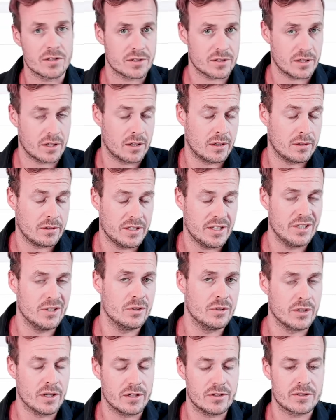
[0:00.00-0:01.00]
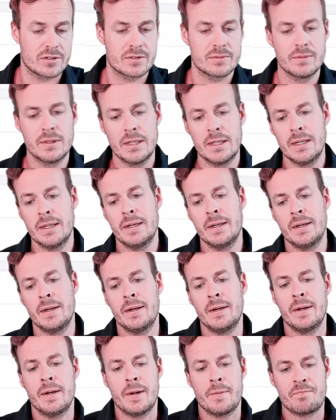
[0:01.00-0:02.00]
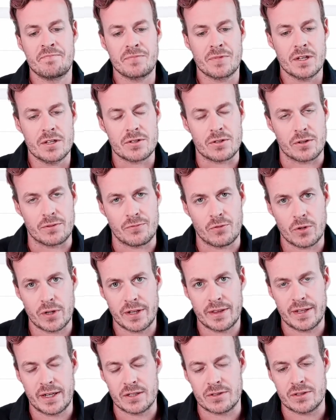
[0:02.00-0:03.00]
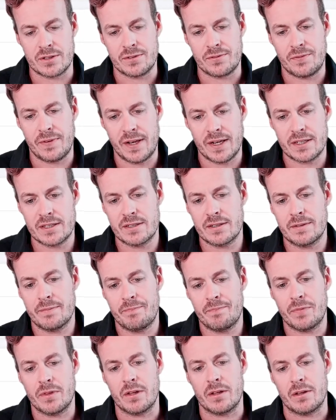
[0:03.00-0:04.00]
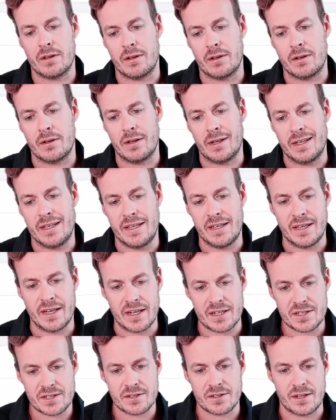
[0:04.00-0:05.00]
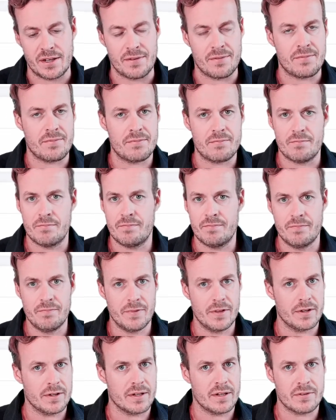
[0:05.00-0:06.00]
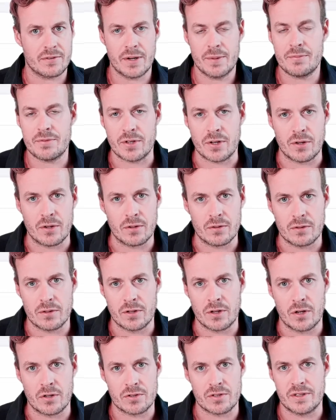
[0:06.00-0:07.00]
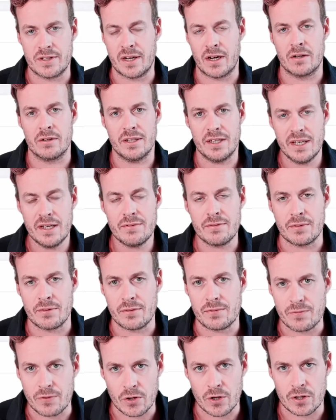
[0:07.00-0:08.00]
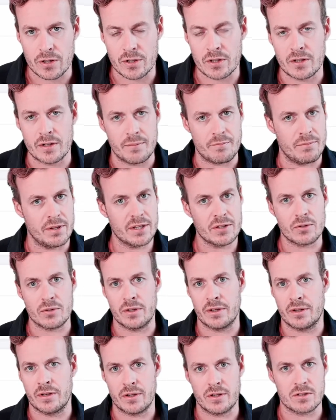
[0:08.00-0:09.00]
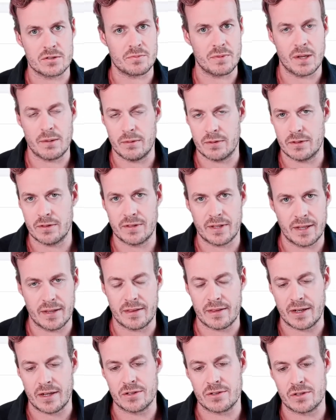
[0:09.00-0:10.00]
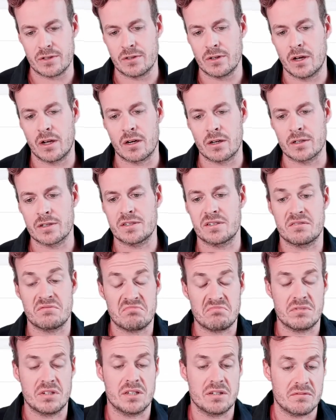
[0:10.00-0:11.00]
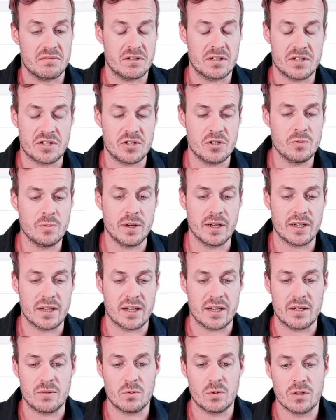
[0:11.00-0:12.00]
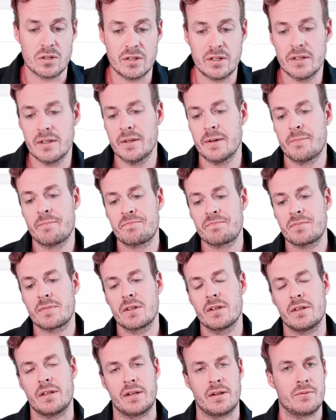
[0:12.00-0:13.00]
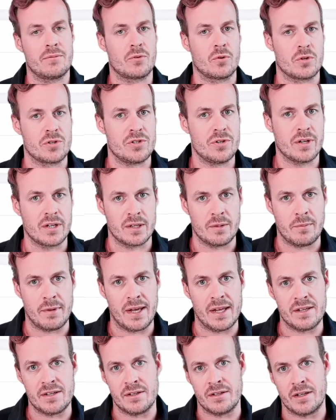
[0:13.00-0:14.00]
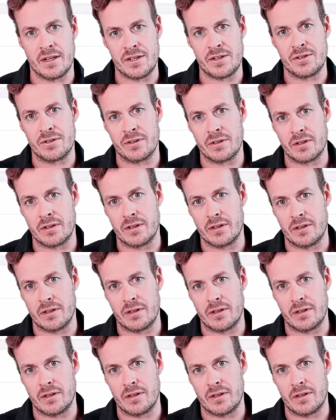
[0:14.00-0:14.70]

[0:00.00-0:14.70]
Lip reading: on yield notes. So the 40,000 is fixed, and yes, if crypto goes down even further and Bitcoin goes maybe to $10,000, assuming that it would, then of course you can imagine that your